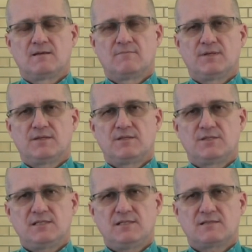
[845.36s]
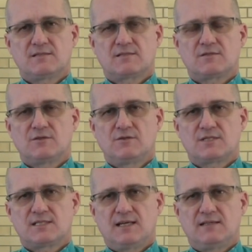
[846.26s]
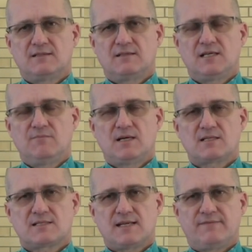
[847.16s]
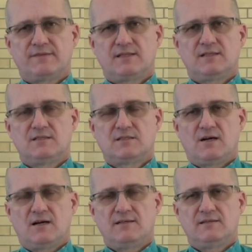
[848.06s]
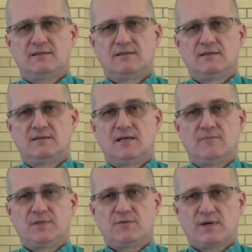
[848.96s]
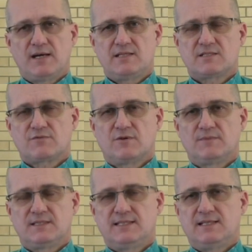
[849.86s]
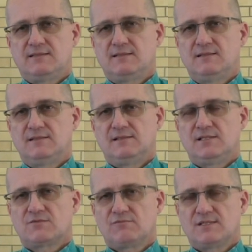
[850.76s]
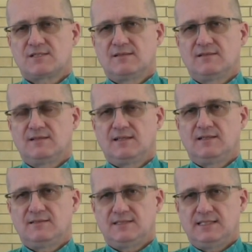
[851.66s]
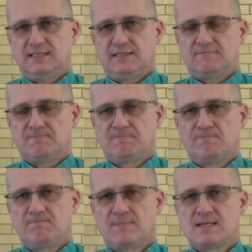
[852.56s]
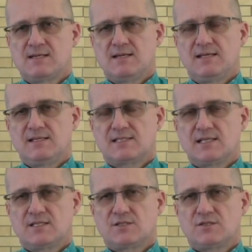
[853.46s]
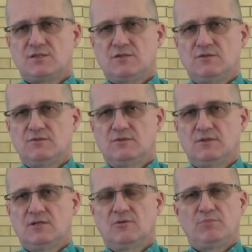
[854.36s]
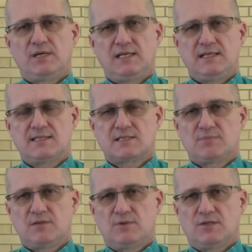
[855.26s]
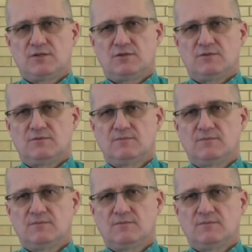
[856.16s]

But the Jesus who said he must suffer and die and be raised from the dead is risen indeed. And he says to you, "Peace be with you.